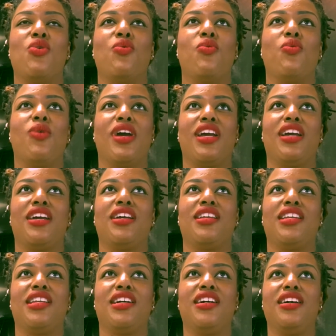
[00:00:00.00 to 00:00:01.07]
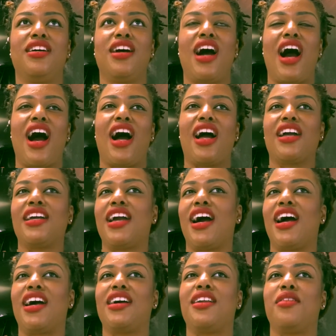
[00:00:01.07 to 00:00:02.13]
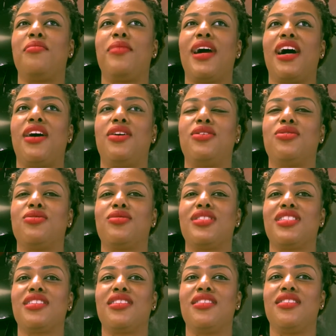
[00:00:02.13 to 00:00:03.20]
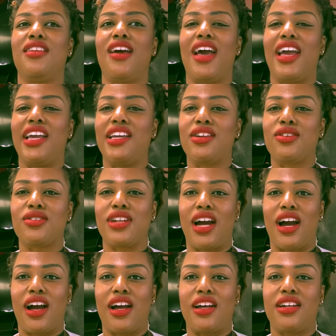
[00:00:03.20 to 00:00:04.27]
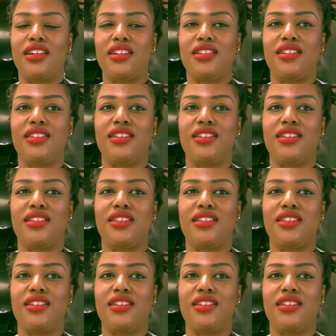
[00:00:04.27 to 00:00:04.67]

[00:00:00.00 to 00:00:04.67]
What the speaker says: when I got about 8 or 9,